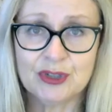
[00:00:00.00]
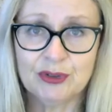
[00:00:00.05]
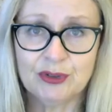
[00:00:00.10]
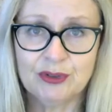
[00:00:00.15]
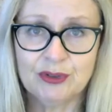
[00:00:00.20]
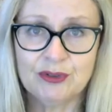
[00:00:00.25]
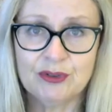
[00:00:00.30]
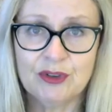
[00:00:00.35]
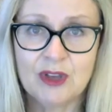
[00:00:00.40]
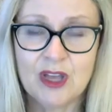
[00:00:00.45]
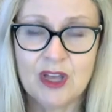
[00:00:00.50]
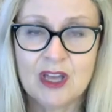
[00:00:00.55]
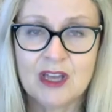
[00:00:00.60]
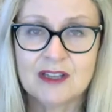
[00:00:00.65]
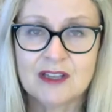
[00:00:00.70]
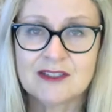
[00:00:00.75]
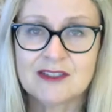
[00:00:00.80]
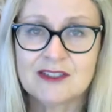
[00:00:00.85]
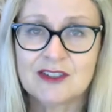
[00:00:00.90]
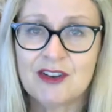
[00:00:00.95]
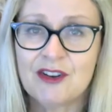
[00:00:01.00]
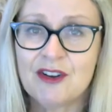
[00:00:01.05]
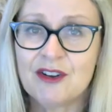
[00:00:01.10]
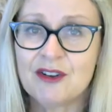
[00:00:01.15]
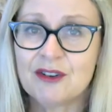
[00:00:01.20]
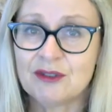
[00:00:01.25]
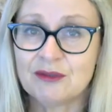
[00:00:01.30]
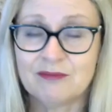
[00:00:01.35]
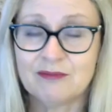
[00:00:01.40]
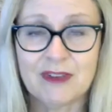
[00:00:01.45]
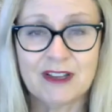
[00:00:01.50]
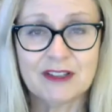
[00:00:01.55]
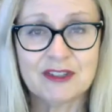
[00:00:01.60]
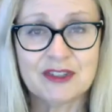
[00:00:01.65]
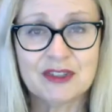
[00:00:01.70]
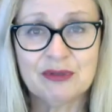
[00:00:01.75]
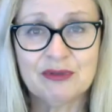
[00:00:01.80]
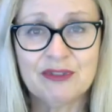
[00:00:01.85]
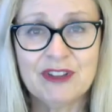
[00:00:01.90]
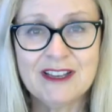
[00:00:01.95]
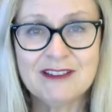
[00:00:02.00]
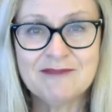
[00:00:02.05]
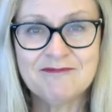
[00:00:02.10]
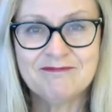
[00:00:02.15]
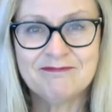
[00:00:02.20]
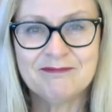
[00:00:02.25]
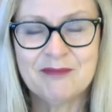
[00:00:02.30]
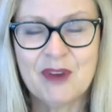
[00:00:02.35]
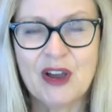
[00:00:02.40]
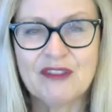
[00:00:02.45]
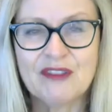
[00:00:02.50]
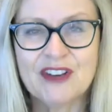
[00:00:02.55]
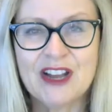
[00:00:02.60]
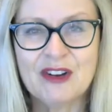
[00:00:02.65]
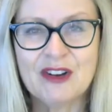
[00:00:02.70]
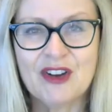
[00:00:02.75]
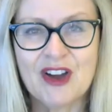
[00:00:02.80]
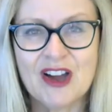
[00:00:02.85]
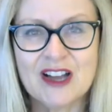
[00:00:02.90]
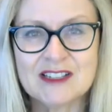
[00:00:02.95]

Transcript: 2. So until then, bye for now